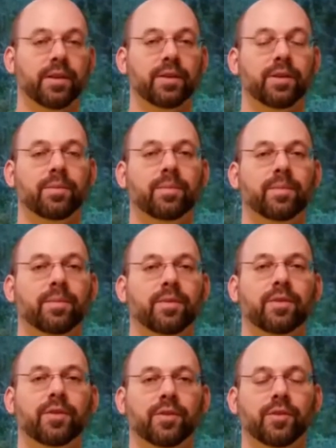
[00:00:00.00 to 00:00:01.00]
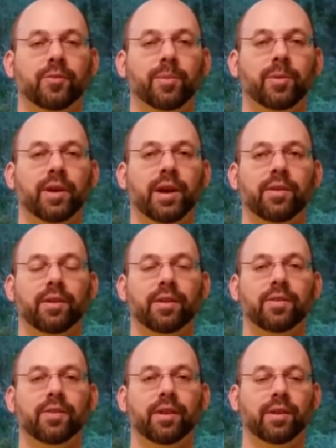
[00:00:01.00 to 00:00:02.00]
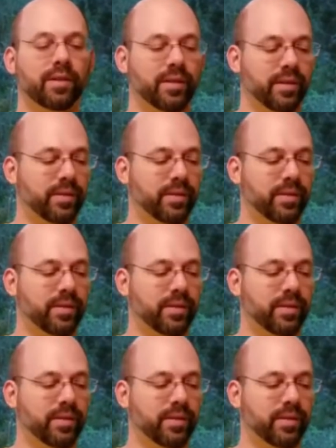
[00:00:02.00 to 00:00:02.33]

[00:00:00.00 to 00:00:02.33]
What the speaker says: that you just spoon out and it's like